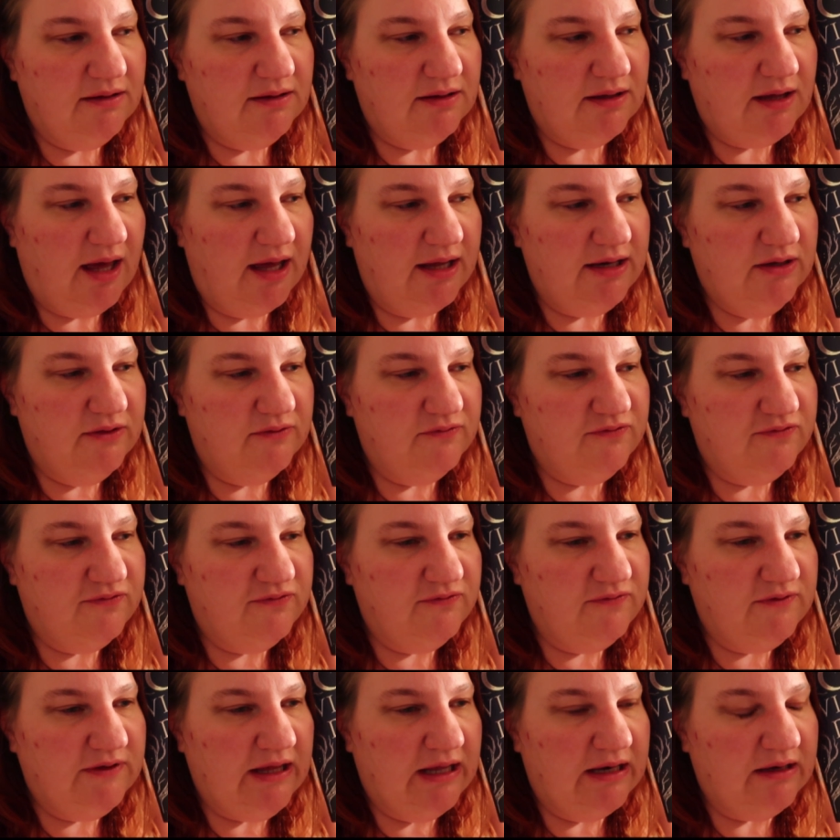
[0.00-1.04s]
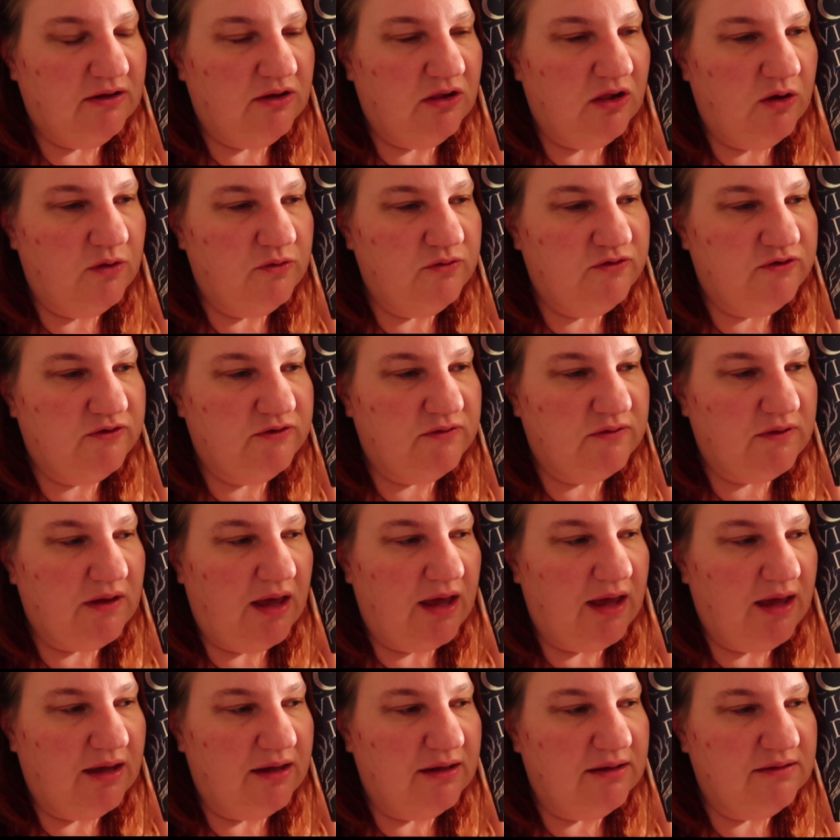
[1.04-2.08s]
kind of get close
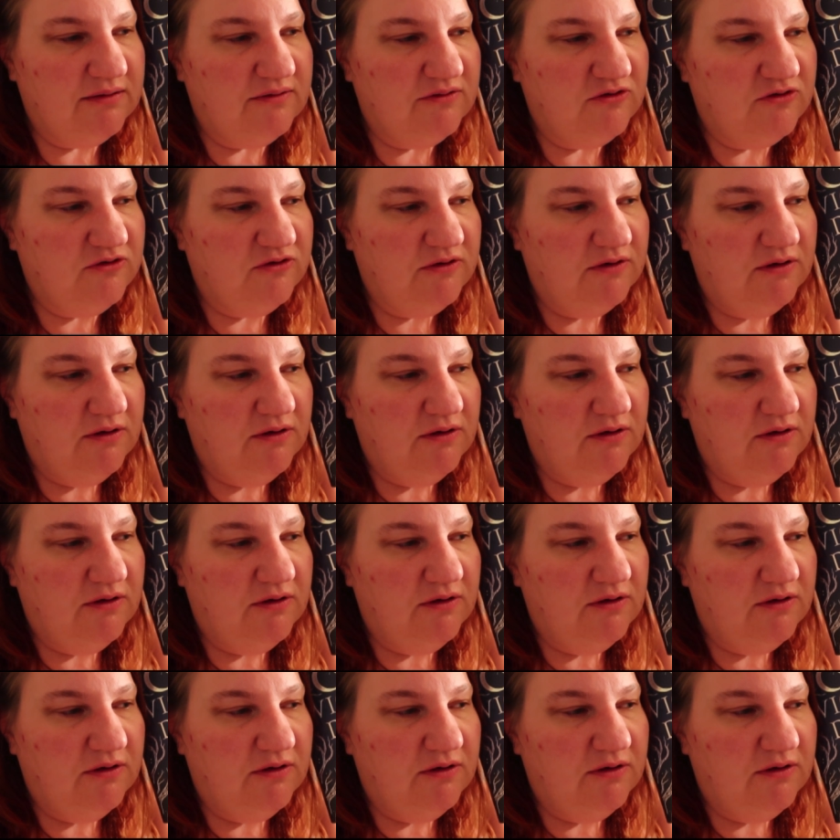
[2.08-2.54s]
and